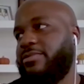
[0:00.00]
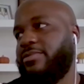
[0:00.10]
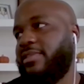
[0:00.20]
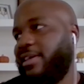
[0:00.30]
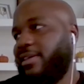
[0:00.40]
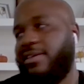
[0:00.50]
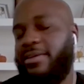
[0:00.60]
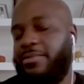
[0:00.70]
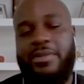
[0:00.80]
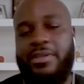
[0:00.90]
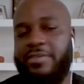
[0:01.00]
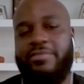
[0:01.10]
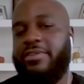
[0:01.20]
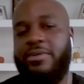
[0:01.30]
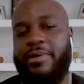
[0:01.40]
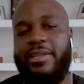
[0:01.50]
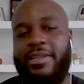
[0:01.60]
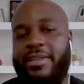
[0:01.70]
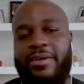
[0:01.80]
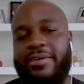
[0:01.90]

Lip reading: Was like it wasn't never nobody there.